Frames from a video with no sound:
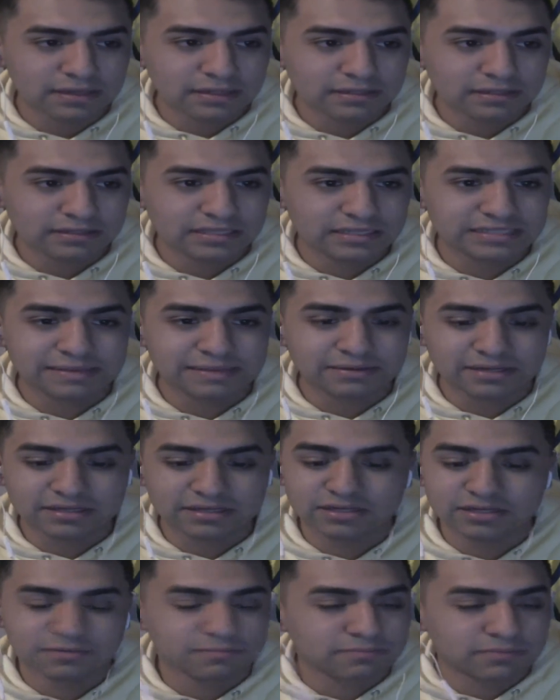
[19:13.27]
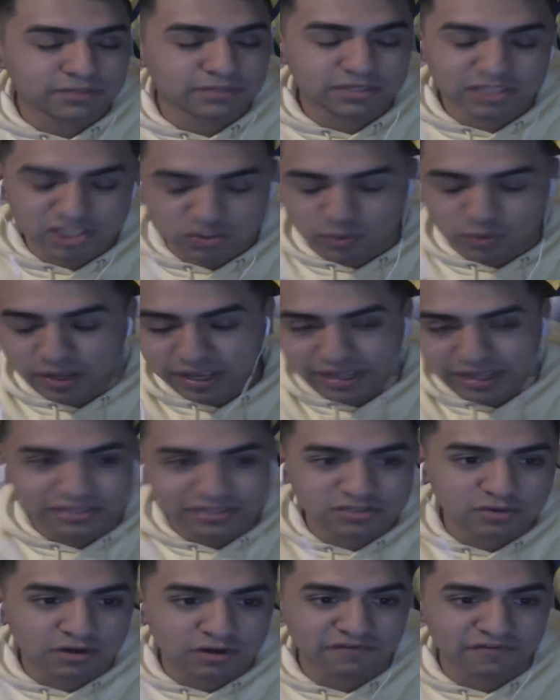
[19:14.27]
this game could sway into
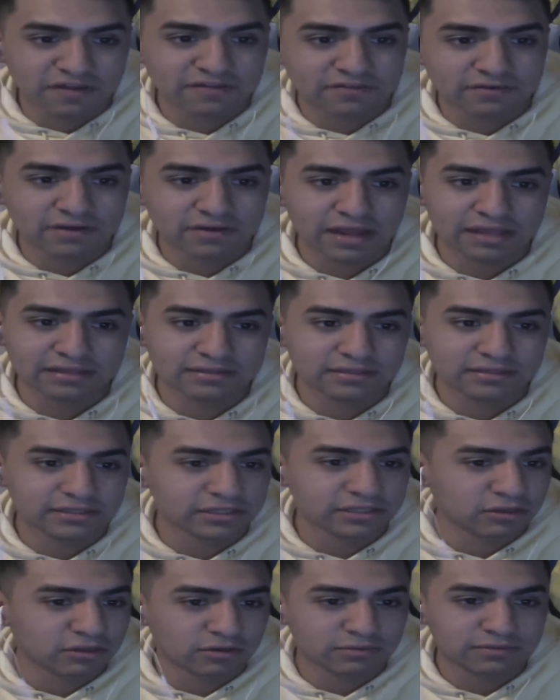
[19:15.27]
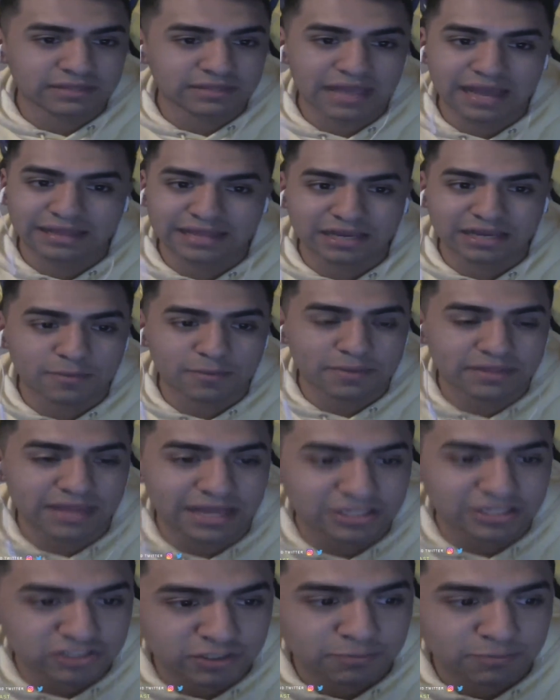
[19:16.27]
our favor, and that could be the
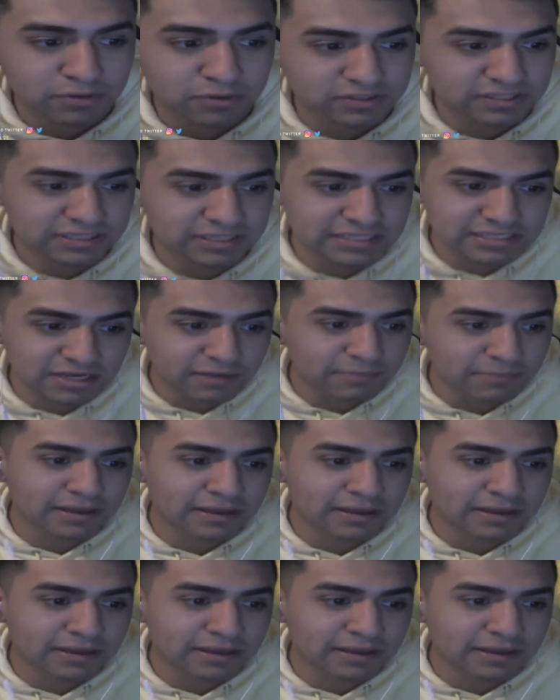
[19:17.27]
entry point to this comeback.